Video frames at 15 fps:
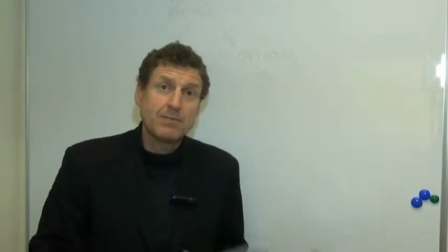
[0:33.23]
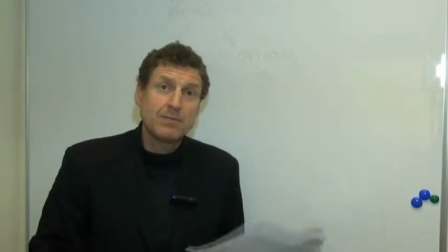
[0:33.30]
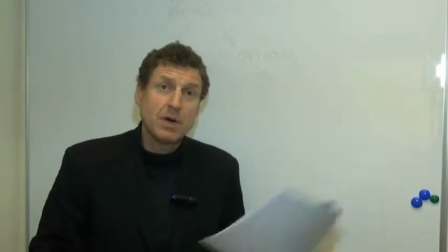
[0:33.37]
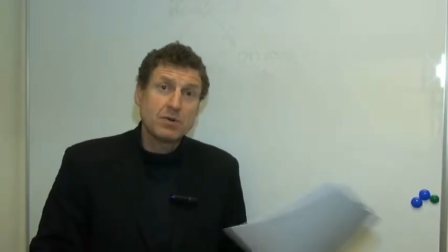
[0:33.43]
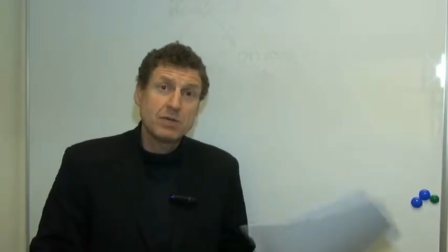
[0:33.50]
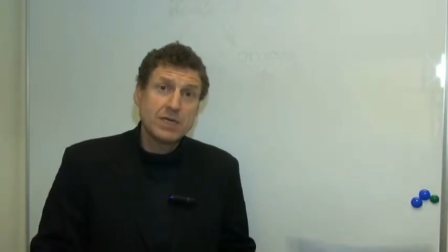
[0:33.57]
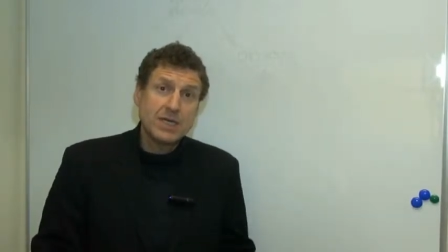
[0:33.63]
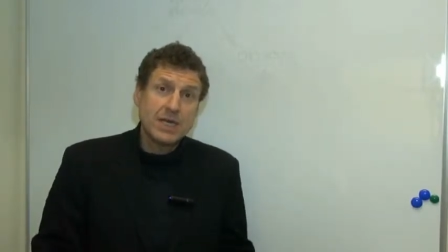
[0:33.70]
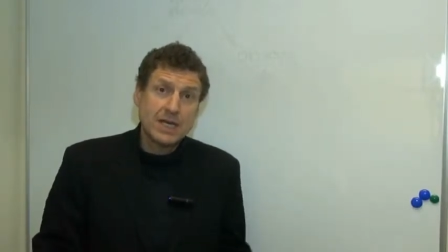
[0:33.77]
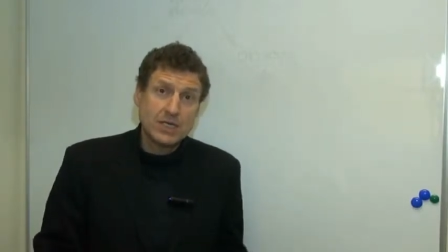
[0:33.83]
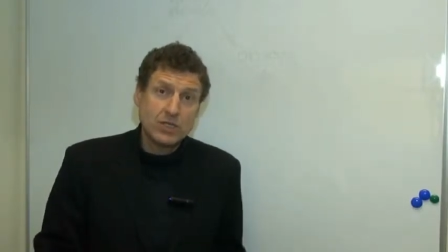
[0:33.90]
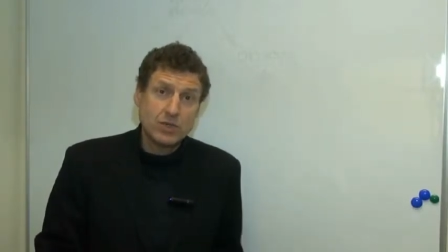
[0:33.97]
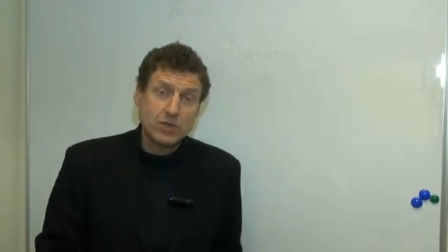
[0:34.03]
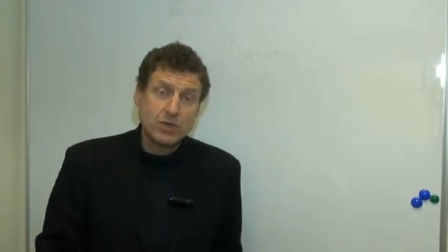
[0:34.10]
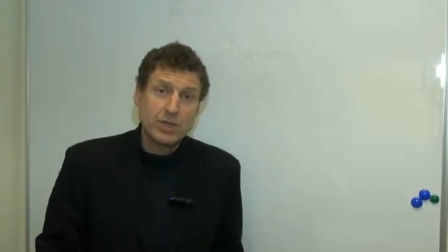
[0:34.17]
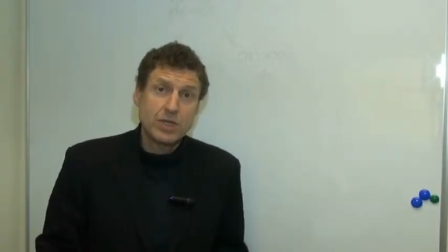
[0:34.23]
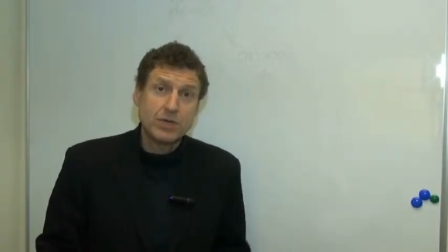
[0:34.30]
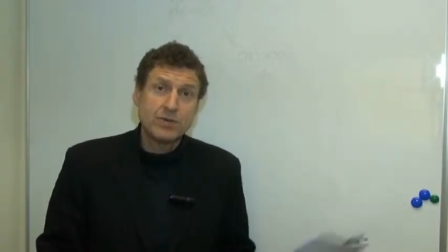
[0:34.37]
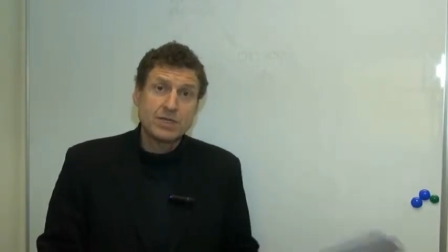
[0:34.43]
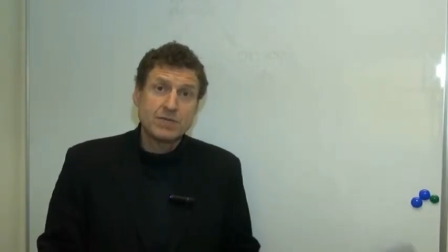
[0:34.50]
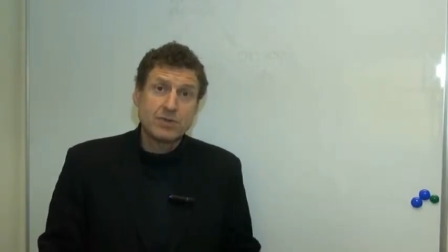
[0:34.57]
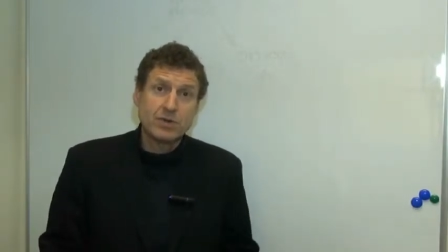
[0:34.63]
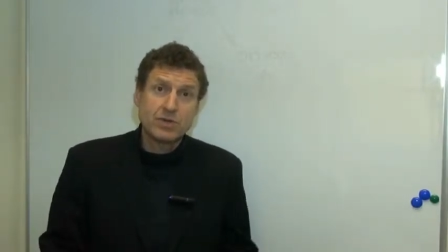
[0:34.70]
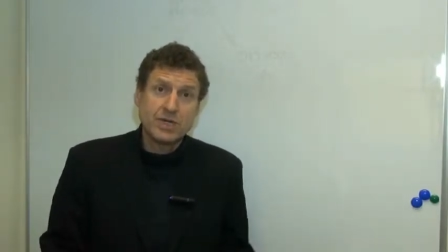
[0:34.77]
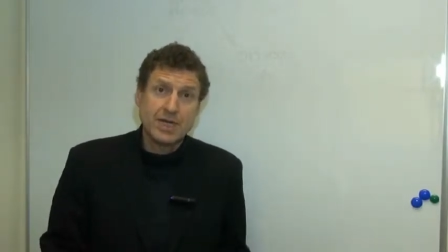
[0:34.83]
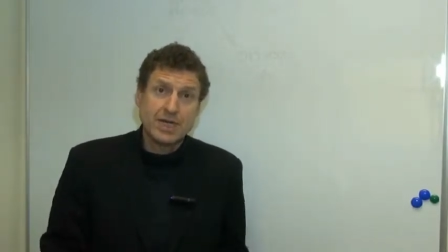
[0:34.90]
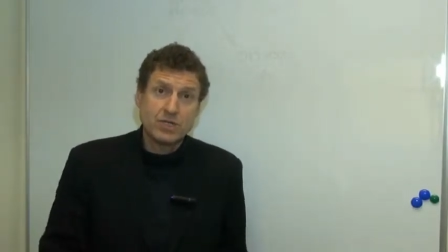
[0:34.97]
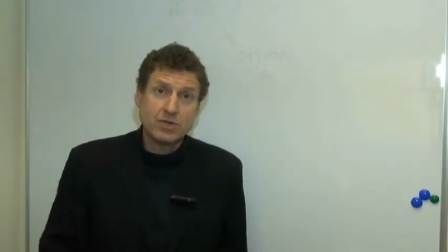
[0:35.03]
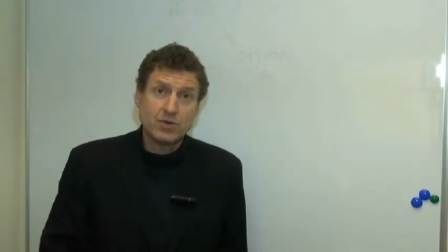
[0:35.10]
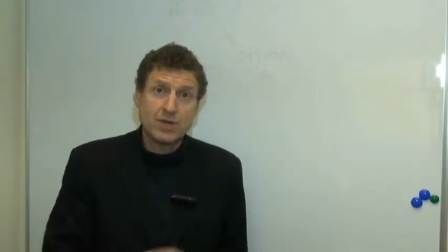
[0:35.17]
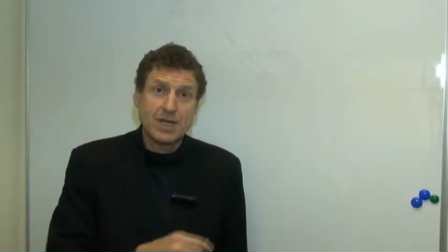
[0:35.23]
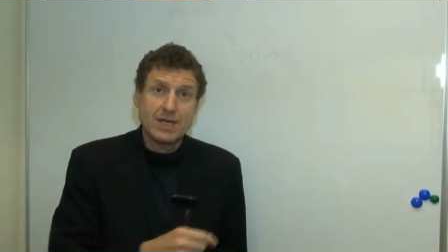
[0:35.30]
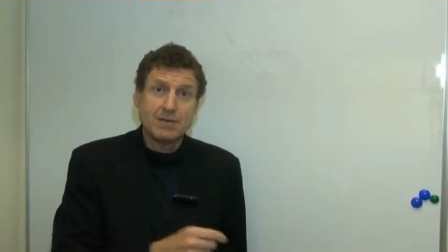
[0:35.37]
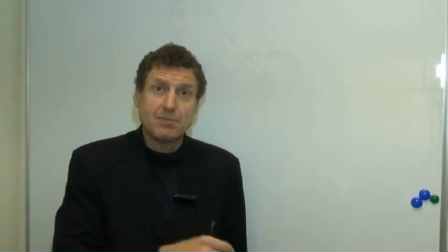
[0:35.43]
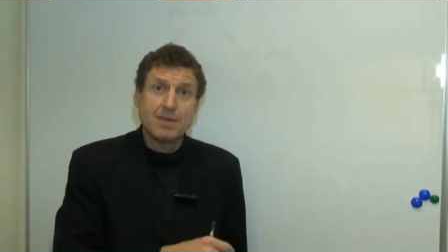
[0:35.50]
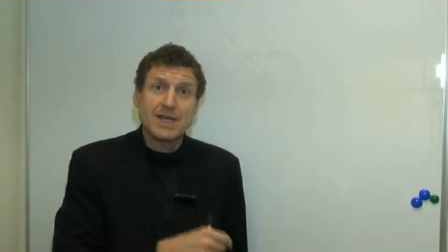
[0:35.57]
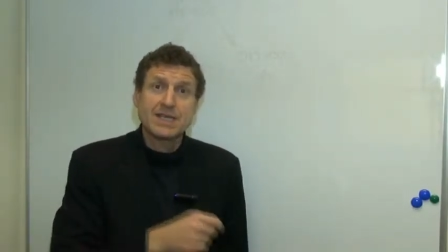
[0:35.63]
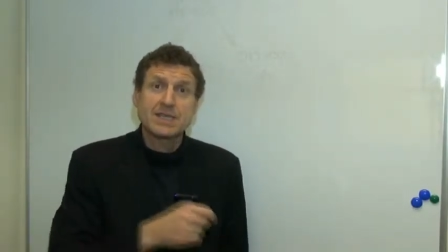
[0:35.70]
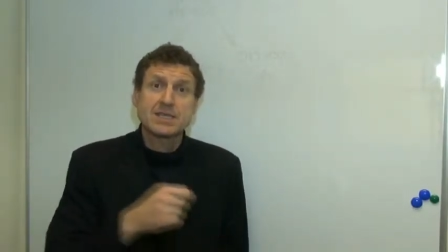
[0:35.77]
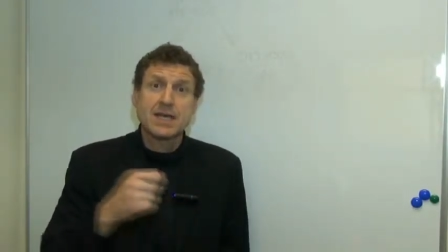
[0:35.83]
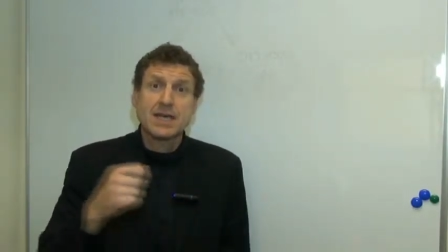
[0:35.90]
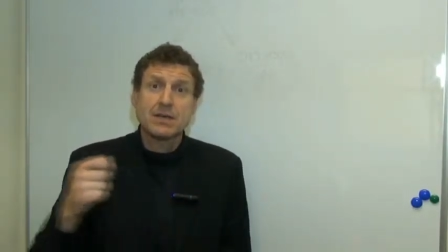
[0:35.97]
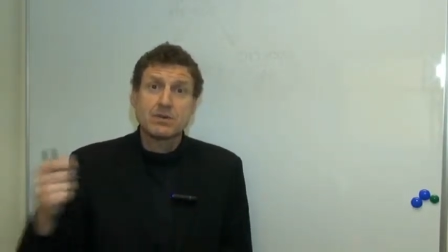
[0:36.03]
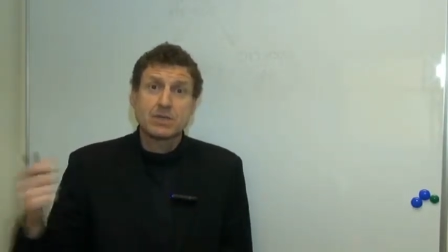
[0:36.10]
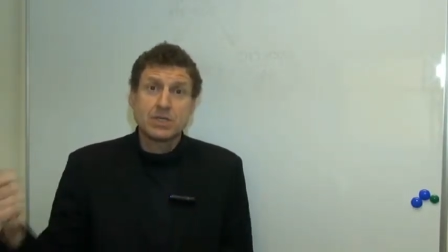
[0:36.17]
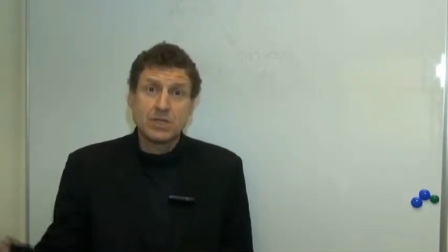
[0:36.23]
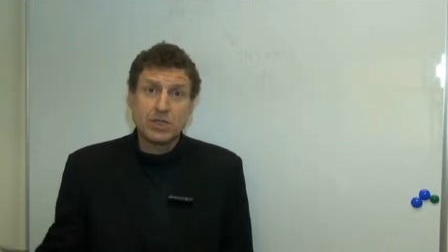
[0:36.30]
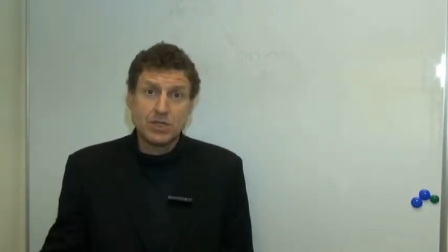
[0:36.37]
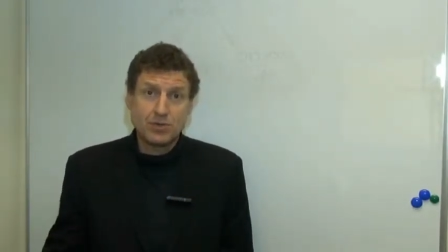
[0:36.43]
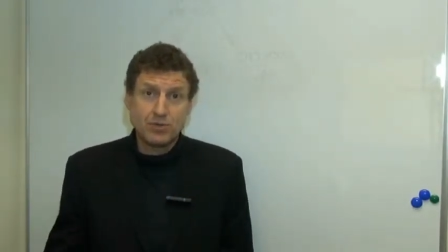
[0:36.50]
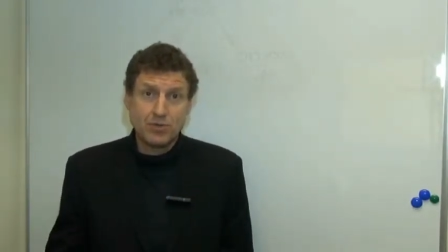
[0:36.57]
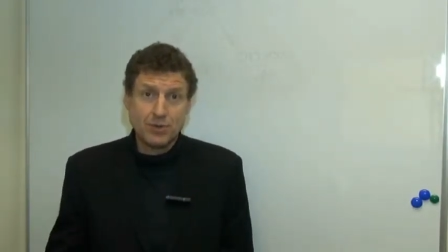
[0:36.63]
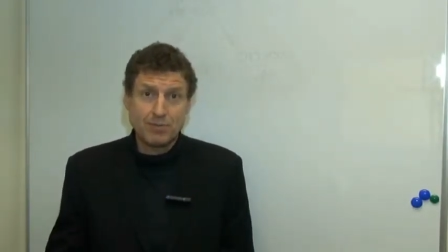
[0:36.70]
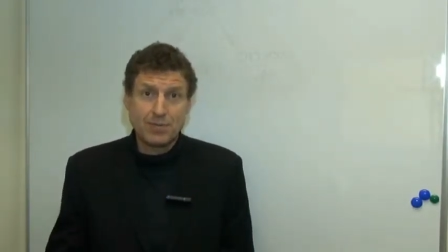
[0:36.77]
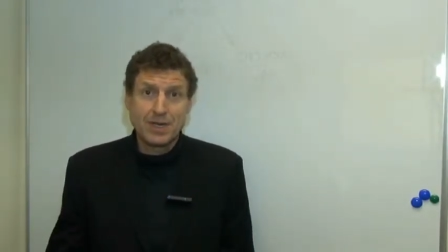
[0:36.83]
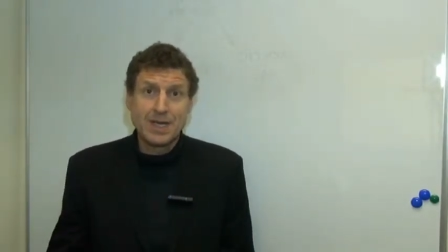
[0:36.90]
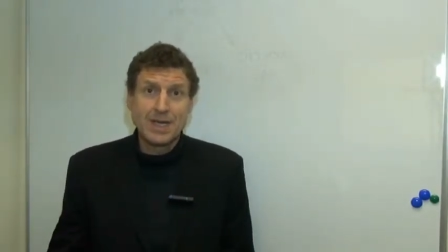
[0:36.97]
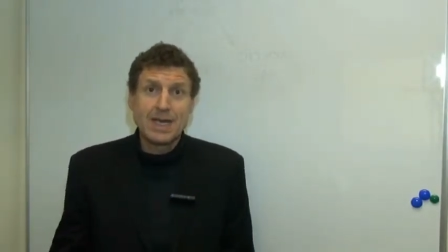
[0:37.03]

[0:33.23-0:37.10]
multinational, a US multinational that makes sales to Europe.